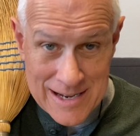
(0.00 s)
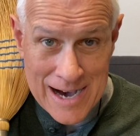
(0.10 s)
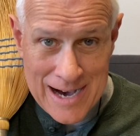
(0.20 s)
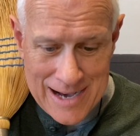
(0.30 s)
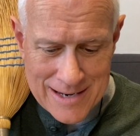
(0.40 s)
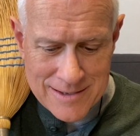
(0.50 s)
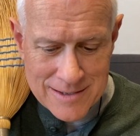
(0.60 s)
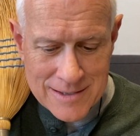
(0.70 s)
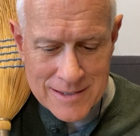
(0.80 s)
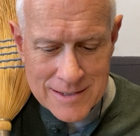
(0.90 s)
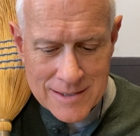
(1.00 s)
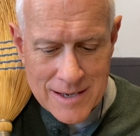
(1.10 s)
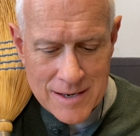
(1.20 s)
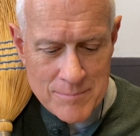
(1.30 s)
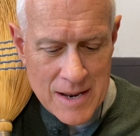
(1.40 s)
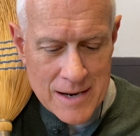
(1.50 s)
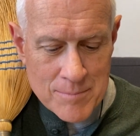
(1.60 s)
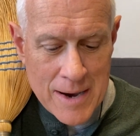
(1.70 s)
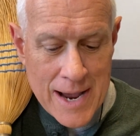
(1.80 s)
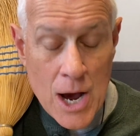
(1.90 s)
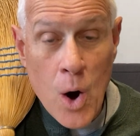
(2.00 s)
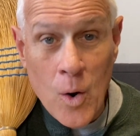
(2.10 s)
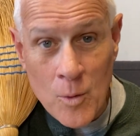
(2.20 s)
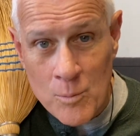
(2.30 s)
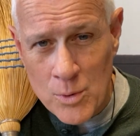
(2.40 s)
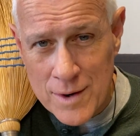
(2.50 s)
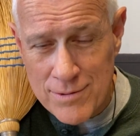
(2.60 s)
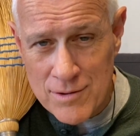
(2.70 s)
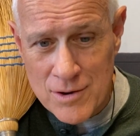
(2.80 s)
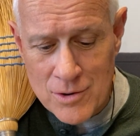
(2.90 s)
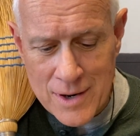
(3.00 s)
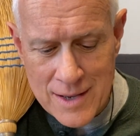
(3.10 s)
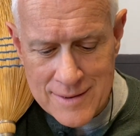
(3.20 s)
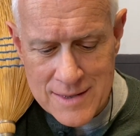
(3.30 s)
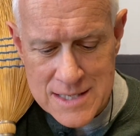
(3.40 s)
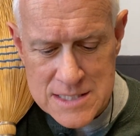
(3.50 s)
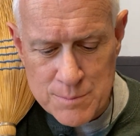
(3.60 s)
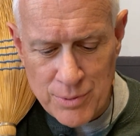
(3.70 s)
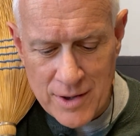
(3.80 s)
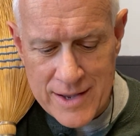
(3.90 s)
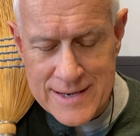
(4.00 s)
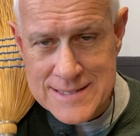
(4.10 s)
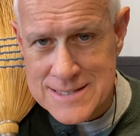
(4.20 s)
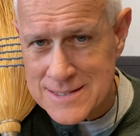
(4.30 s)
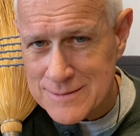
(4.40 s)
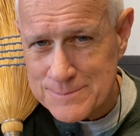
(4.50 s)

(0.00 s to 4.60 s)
God, can make my home with you in this place.